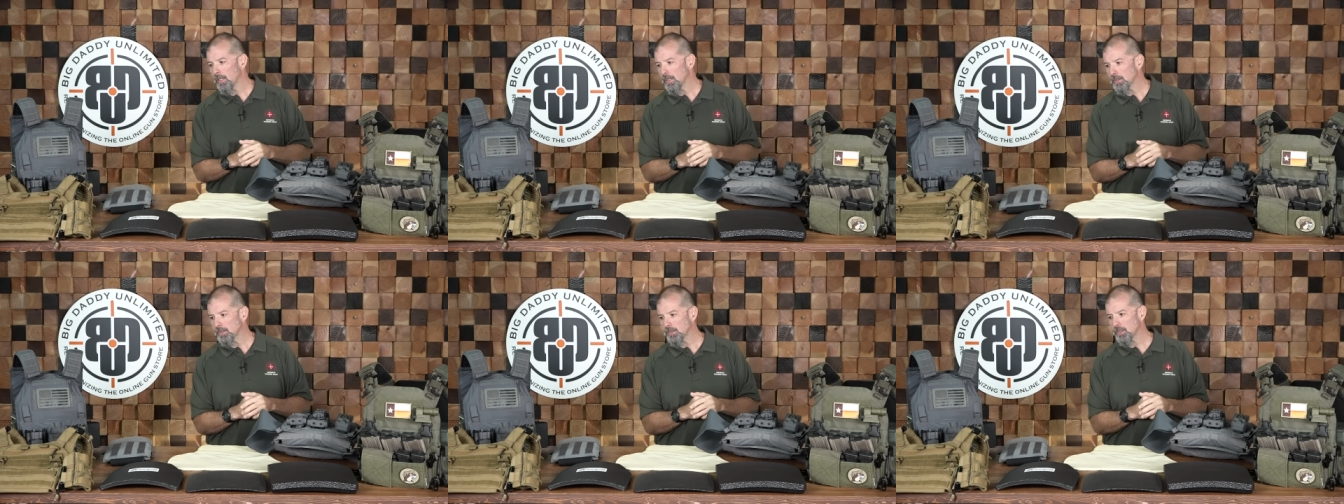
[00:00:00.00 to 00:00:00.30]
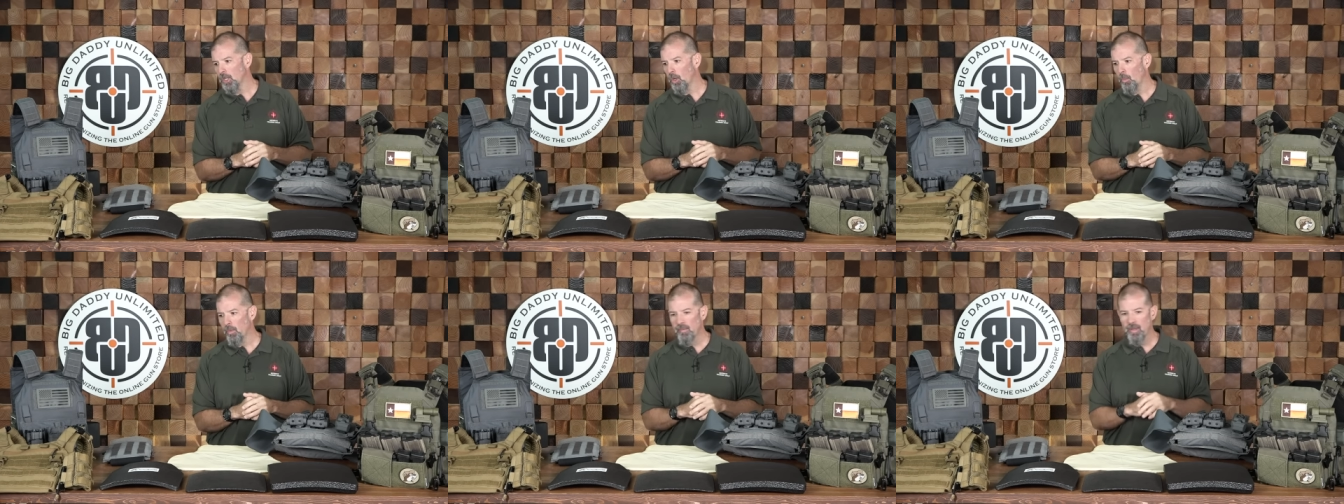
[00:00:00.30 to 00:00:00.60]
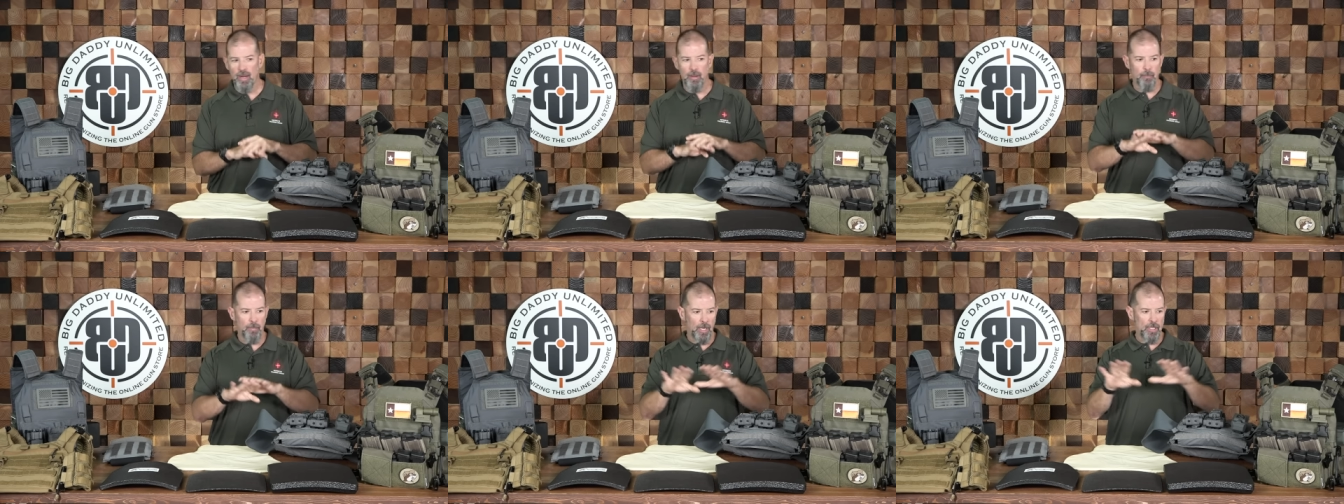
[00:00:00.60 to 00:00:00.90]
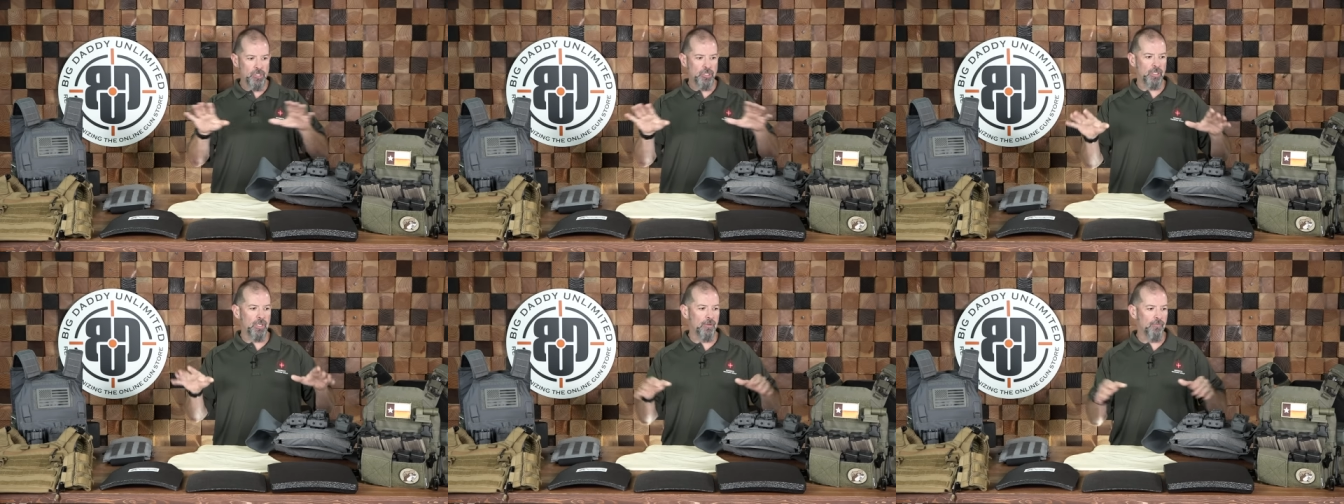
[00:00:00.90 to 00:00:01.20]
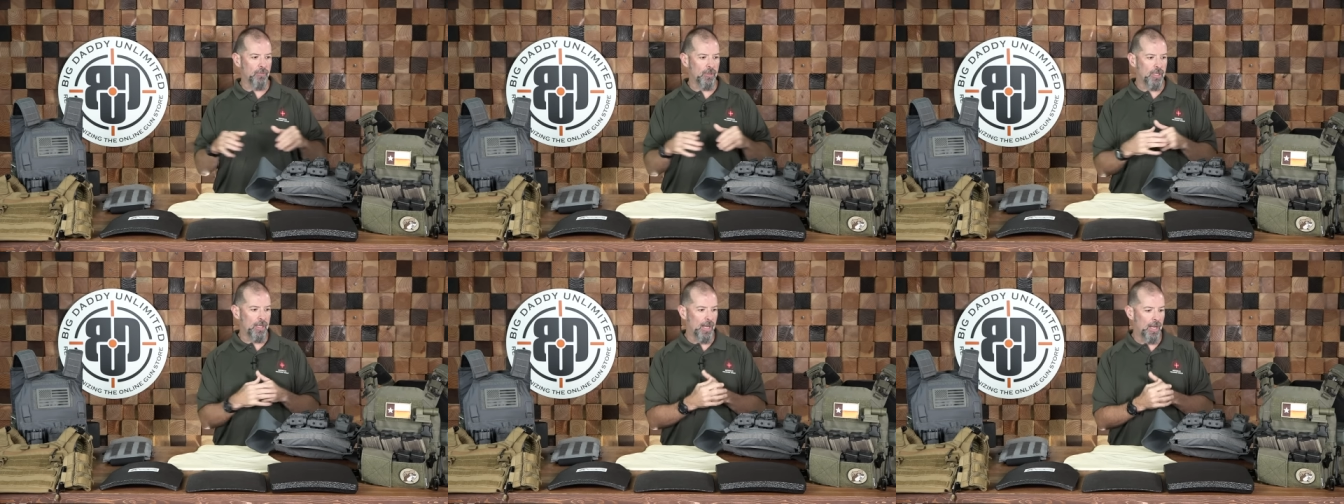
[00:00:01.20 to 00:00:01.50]
So we've got a bunch of
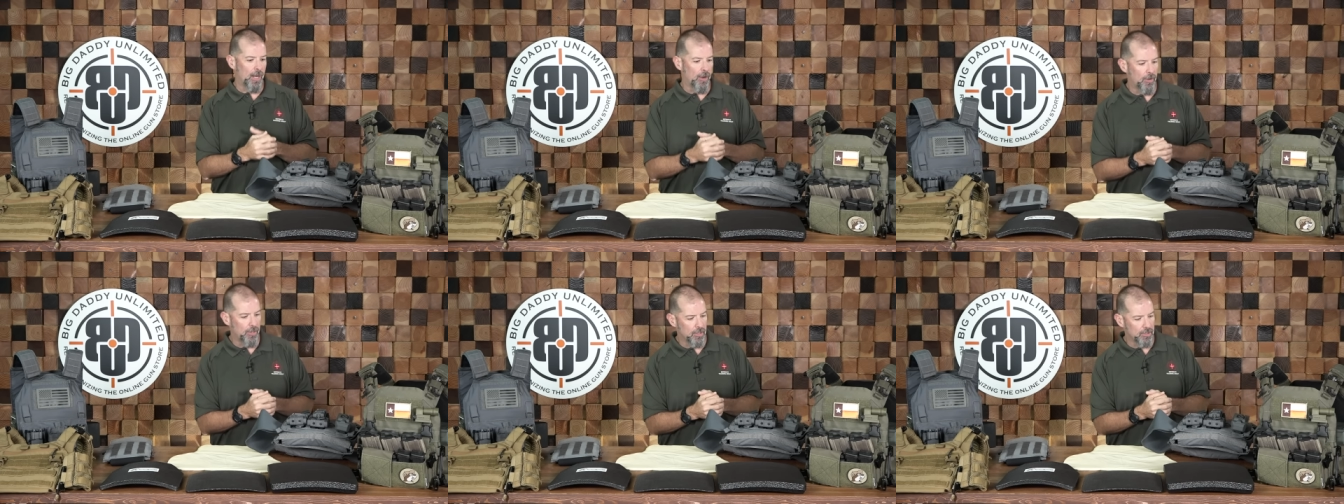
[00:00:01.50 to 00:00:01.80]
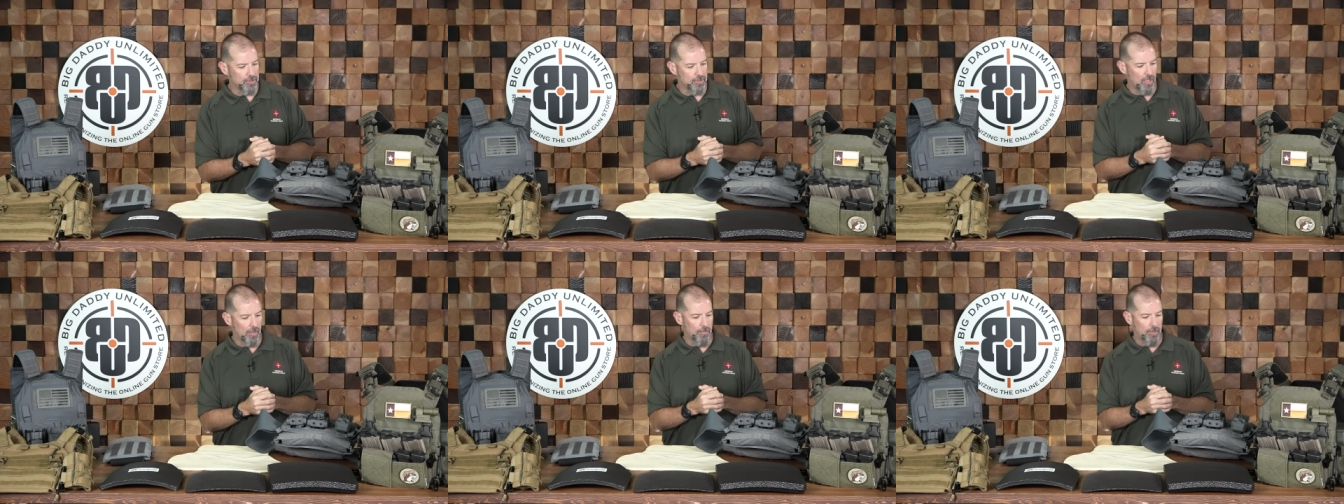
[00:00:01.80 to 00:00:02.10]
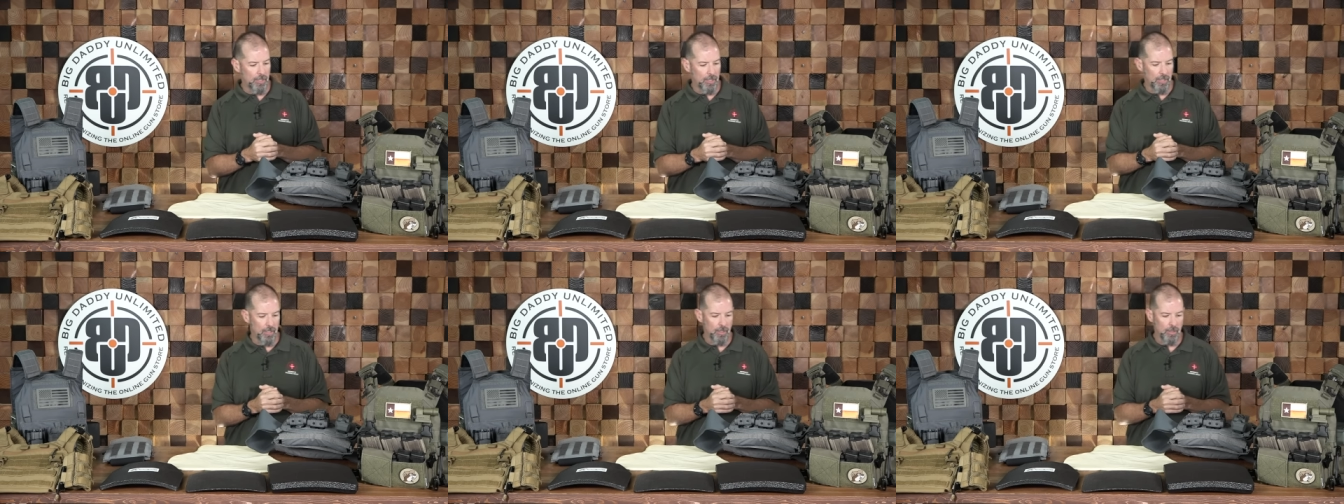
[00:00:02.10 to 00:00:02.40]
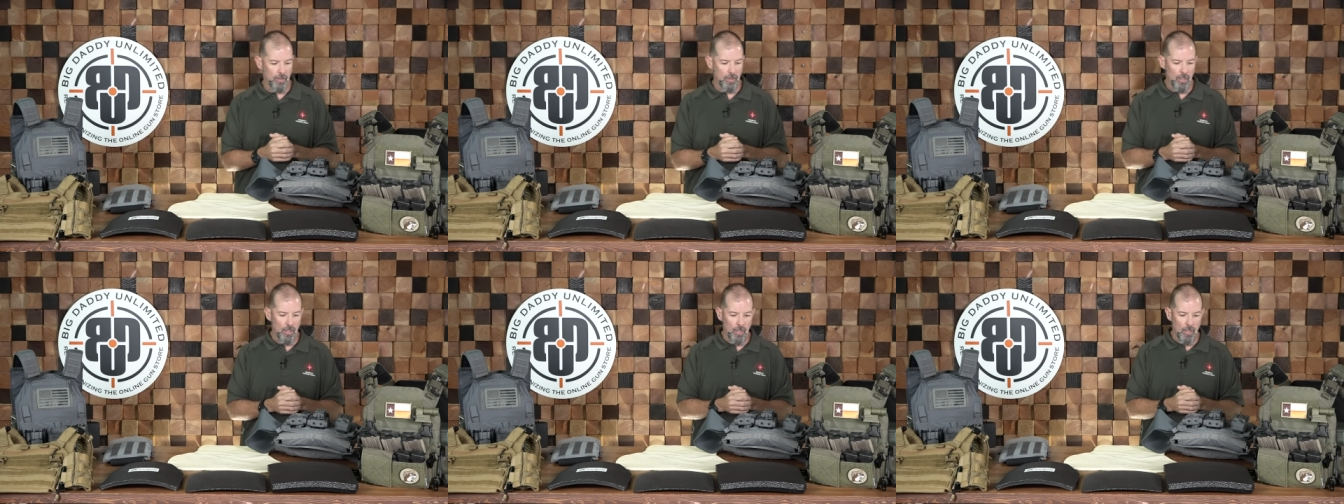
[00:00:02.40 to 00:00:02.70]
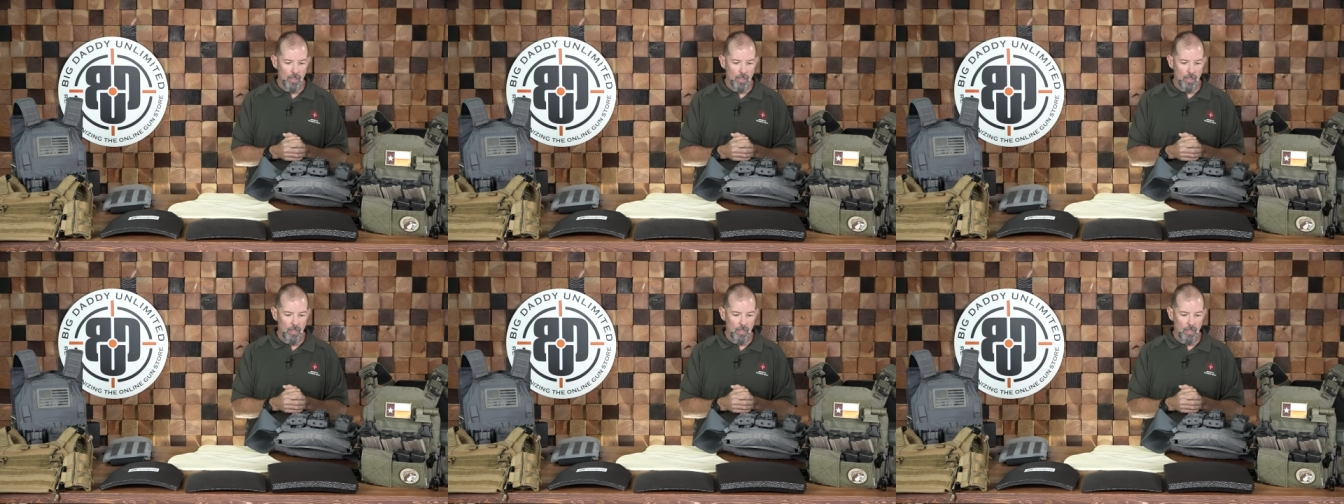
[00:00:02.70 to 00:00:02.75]
different carriers up here.